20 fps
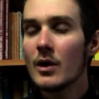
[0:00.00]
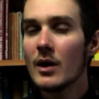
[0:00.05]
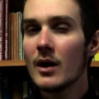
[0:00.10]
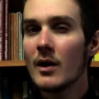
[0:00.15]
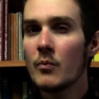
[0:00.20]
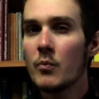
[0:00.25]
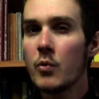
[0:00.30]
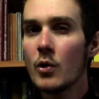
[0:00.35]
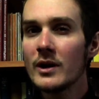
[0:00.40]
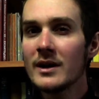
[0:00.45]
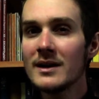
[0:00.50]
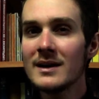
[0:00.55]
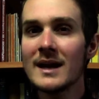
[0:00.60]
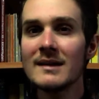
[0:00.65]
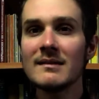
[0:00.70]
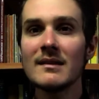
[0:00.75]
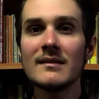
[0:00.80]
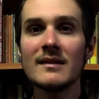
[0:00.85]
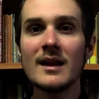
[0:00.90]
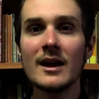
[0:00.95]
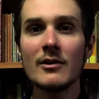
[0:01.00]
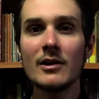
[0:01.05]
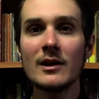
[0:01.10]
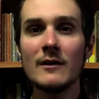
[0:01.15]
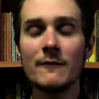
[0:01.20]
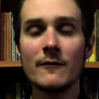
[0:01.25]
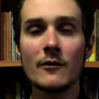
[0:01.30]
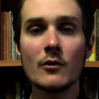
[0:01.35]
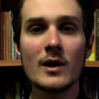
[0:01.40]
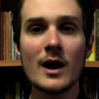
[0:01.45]
I wouldn't necessarily
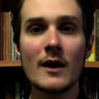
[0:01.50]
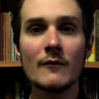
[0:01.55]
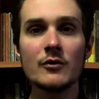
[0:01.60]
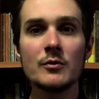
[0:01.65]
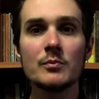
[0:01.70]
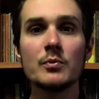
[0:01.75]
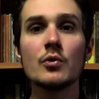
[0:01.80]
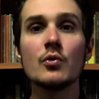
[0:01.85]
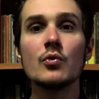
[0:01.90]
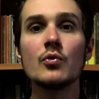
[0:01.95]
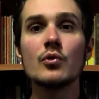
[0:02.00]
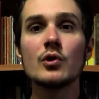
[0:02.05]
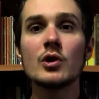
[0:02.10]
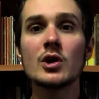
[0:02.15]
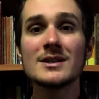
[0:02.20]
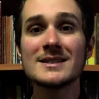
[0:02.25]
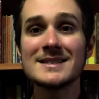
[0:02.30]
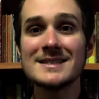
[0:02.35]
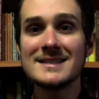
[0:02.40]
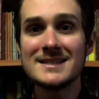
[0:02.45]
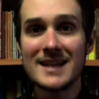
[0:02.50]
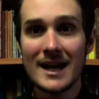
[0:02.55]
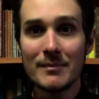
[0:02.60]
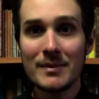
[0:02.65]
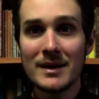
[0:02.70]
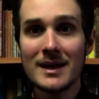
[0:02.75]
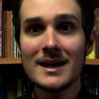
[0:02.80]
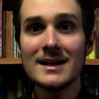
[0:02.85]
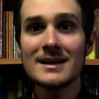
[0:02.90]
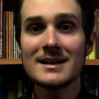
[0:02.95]
feel comfortable
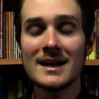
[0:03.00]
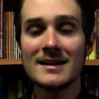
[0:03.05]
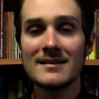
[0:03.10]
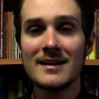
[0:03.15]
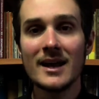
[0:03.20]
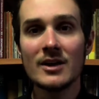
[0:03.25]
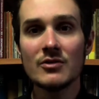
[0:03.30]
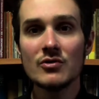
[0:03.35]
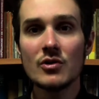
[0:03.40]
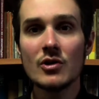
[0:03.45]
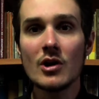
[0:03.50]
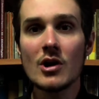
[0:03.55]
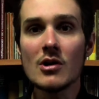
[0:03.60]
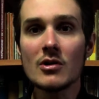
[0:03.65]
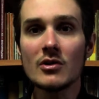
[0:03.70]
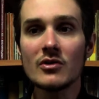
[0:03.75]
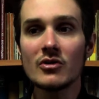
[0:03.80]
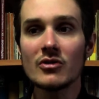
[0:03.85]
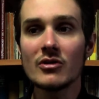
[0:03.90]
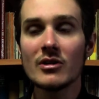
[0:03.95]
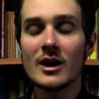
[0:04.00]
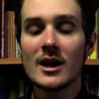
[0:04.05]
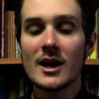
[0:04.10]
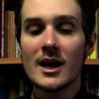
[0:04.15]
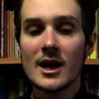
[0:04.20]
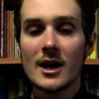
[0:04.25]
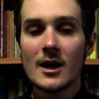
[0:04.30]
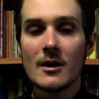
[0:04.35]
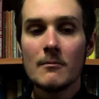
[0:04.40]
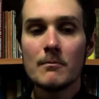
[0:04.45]
condemning it as heterodox,
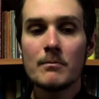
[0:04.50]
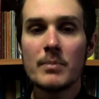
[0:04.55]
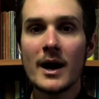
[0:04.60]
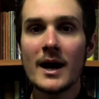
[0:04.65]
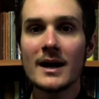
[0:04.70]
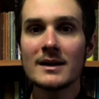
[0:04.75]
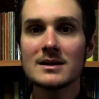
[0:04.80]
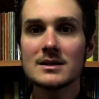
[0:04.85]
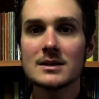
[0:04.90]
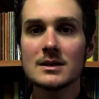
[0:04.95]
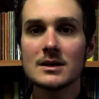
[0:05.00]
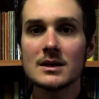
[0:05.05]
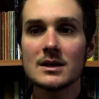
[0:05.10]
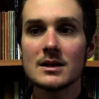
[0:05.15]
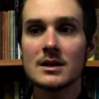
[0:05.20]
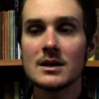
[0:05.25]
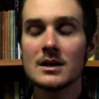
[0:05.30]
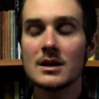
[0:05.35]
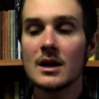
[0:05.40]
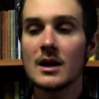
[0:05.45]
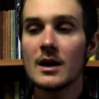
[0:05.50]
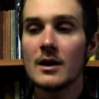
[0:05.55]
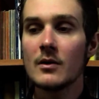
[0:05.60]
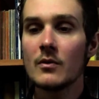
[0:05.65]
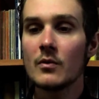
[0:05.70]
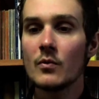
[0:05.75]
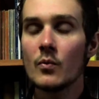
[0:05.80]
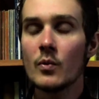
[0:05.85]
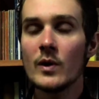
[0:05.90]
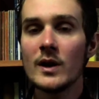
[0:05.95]
but
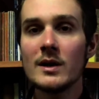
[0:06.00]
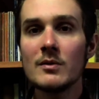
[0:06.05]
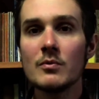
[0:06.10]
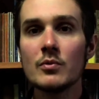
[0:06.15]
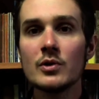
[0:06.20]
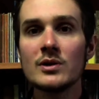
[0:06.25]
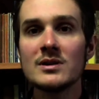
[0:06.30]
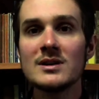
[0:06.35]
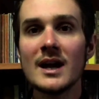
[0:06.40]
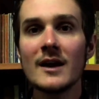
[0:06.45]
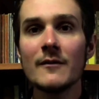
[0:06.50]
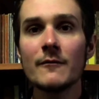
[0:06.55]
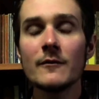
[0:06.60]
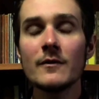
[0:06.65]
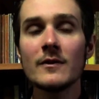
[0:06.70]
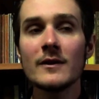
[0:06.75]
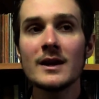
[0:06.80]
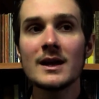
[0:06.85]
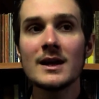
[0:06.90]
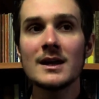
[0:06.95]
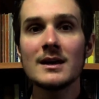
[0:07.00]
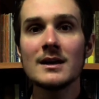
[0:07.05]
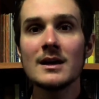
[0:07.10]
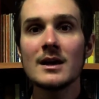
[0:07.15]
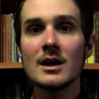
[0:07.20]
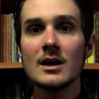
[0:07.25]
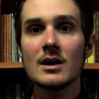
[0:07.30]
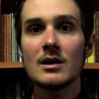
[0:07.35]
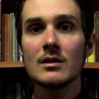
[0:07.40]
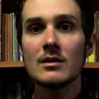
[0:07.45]
we would definitely
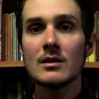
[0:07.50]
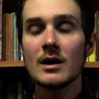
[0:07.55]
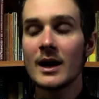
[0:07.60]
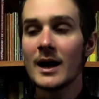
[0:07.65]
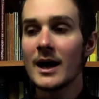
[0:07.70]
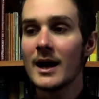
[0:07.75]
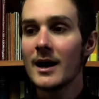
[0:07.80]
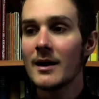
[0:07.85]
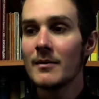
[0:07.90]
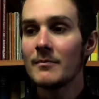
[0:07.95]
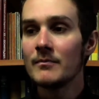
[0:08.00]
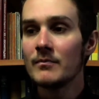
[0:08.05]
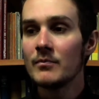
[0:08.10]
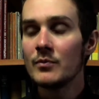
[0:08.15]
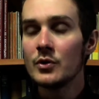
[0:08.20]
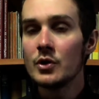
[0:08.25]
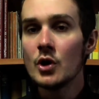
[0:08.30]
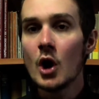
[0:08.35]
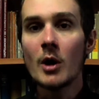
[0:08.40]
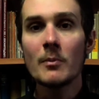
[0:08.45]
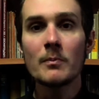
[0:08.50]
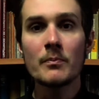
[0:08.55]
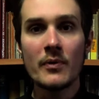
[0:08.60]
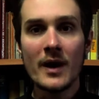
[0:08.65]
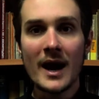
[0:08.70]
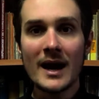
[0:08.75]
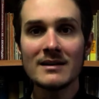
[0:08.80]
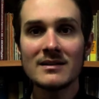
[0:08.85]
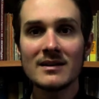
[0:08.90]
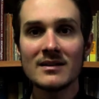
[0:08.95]
not
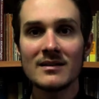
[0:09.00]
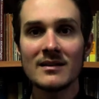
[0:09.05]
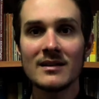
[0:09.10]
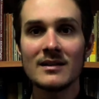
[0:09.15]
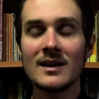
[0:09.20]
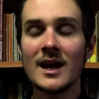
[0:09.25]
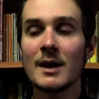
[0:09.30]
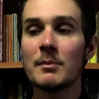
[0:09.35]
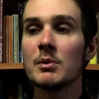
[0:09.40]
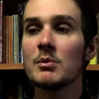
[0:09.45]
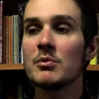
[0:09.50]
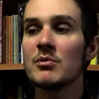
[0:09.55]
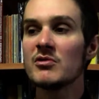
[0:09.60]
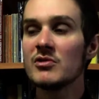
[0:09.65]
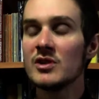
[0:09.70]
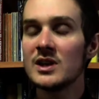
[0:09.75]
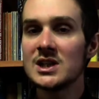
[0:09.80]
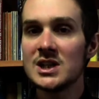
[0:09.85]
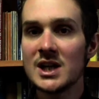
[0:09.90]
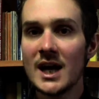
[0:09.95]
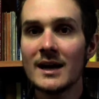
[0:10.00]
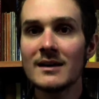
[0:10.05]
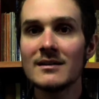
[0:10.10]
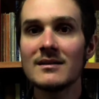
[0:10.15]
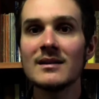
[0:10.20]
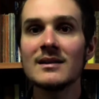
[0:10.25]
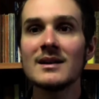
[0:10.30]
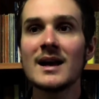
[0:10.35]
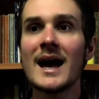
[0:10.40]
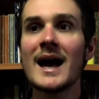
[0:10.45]
practice it, and we would reject
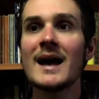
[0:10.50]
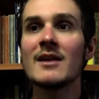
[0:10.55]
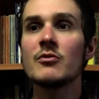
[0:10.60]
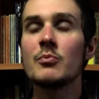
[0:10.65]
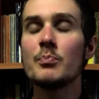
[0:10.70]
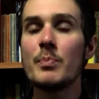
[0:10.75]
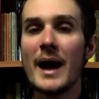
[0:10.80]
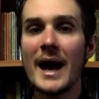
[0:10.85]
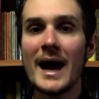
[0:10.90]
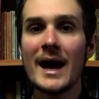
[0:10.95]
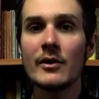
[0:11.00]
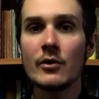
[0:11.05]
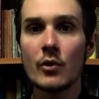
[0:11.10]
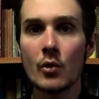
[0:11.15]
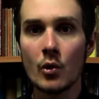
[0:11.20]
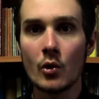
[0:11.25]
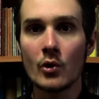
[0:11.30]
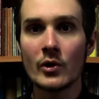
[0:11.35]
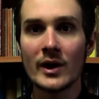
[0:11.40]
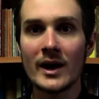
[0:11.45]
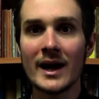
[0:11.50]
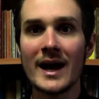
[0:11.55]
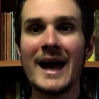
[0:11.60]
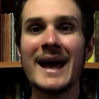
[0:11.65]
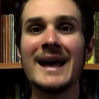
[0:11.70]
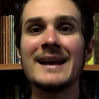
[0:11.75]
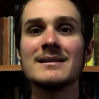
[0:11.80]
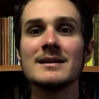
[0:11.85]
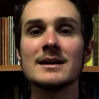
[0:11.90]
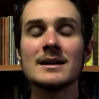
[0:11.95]
it as bad order
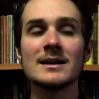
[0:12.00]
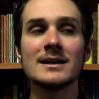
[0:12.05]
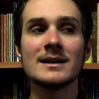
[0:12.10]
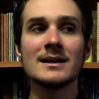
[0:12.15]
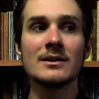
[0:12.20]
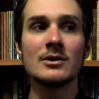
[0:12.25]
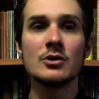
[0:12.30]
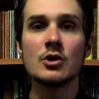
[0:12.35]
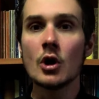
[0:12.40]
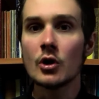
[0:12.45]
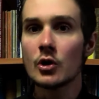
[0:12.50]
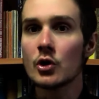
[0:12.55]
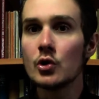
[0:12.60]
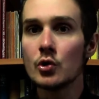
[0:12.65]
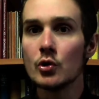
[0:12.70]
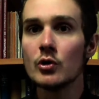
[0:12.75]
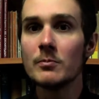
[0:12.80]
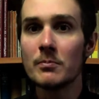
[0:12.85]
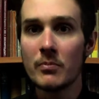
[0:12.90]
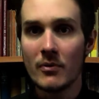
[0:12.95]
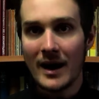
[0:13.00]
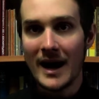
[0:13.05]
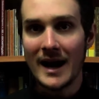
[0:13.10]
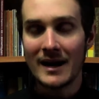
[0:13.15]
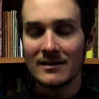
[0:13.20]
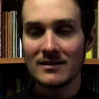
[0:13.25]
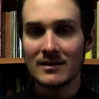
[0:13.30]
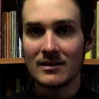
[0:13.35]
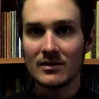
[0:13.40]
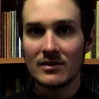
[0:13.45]
and not a good
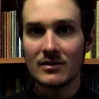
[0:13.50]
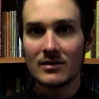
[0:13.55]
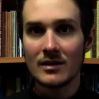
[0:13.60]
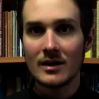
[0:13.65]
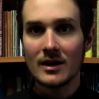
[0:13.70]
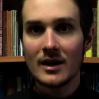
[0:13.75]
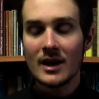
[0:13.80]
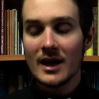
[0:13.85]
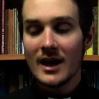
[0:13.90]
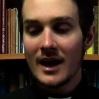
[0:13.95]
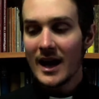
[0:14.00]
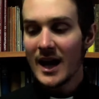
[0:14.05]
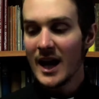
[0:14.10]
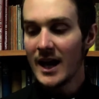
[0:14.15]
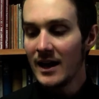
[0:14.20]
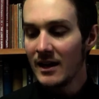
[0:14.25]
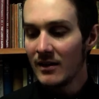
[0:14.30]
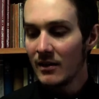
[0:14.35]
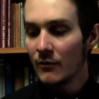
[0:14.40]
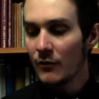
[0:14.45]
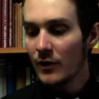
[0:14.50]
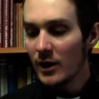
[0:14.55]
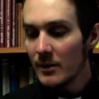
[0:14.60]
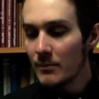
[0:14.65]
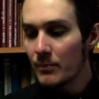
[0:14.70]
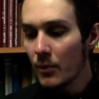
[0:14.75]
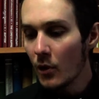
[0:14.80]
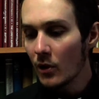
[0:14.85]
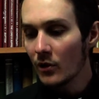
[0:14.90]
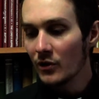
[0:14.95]
practice. It really
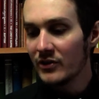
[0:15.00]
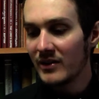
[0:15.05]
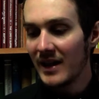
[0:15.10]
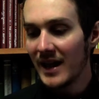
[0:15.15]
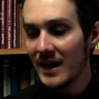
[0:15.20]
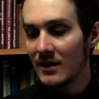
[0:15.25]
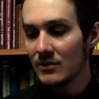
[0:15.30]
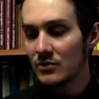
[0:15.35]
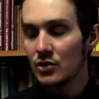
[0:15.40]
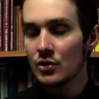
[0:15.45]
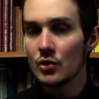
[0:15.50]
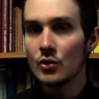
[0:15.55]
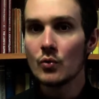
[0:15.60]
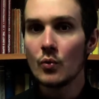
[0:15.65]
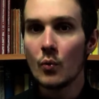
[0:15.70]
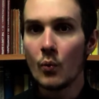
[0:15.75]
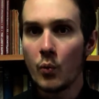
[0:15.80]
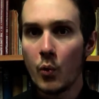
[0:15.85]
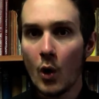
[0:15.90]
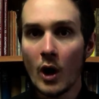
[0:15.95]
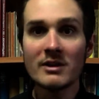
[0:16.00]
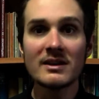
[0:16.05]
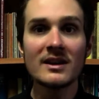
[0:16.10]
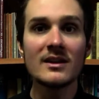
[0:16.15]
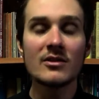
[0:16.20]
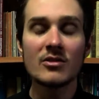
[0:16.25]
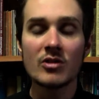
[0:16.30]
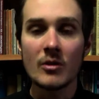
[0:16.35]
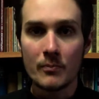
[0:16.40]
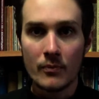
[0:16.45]
boils down to what
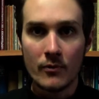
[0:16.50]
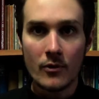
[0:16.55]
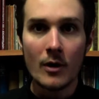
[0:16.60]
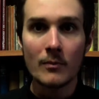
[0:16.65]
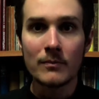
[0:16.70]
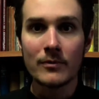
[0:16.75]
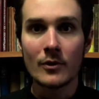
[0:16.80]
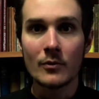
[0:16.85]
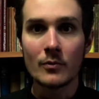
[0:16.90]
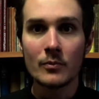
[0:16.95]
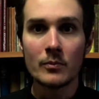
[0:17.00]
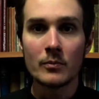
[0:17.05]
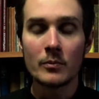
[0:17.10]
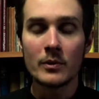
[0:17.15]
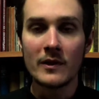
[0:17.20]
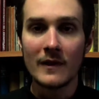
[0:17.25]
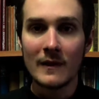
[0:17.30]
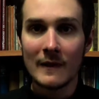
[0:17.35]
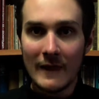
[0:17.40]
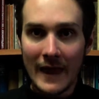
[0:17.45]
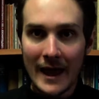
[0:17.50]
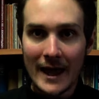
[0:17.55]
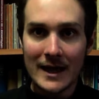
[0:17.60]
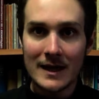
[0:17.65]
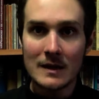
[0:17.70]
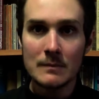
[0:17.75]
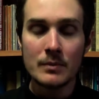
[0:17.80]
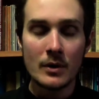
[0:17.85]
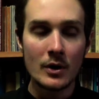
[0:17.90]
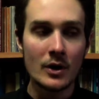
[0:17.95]
is the problem with a
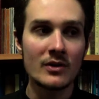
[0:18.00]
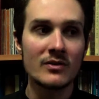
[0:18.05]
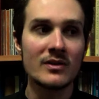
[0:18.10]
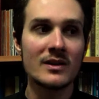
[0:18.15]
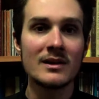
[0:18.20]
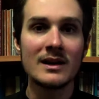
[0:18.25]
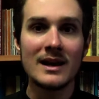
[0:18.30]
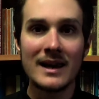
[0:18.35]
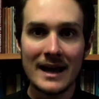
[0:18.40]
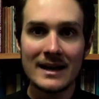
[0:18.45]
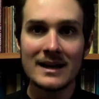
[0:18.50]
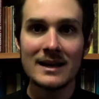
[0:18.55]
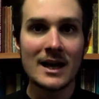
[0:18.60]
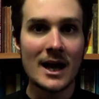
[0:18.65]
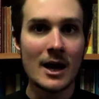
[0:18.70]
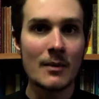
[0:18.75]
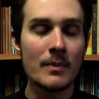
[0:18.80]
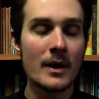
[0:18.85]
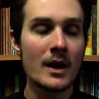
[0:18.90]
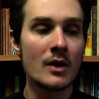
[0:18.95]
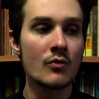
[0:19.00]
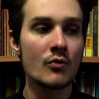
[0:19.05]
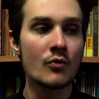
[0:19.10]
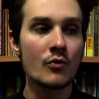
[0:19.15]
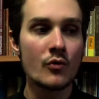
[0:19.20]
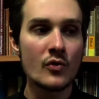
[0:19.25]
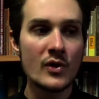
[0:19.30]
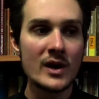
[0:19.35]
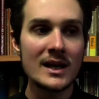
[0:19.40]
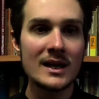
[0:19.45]
lay person getting up and
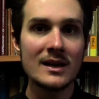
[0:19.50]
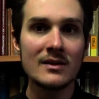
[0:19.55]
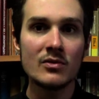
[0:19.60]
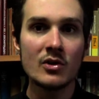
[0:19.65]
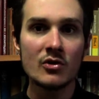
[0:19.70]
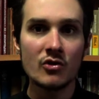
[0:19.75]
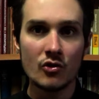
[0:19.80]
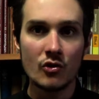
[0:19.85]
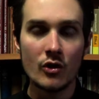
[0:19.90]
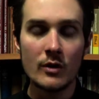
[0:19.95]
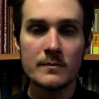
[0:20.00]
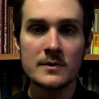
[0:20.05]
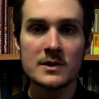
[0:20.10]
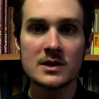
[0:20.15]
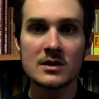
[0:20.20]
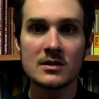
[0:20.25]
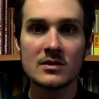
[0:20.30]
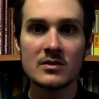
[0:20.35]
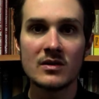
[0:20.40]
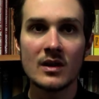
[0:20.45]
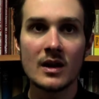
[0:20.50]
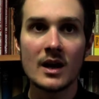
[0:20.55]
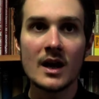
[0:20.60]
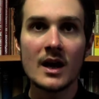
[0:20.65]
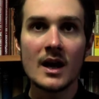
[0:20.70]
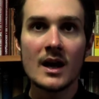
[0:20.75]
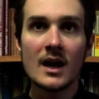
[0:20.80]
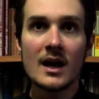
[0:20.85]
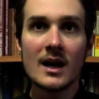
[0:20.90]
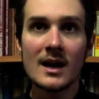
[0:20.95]
reading the scriptures
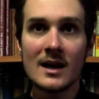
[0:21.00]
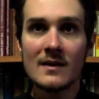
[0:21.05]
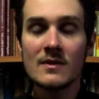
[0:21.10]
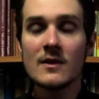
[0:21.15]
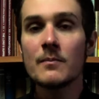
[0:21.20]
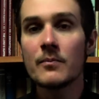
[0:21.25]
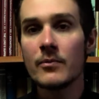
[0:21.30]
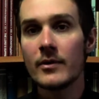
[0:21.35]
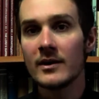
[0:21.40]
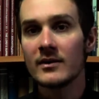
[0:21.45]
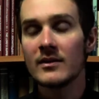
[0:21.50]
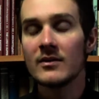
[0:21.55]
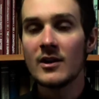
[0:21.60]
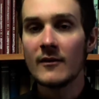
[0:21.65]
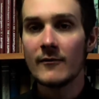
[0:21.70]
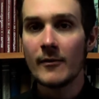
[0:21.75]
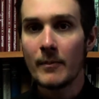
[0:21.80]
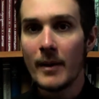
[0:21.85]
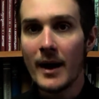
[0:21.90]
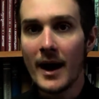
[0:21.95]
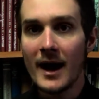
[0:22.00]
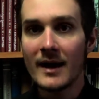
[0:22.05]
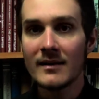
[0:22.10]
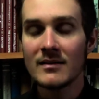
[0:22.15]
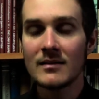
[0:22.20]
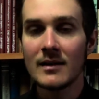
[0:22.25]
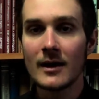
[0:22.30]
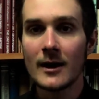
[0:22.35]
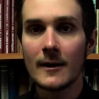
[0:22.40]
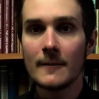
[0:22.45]
in the presence of a
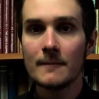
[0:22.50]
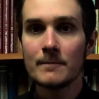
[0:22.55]
pastor.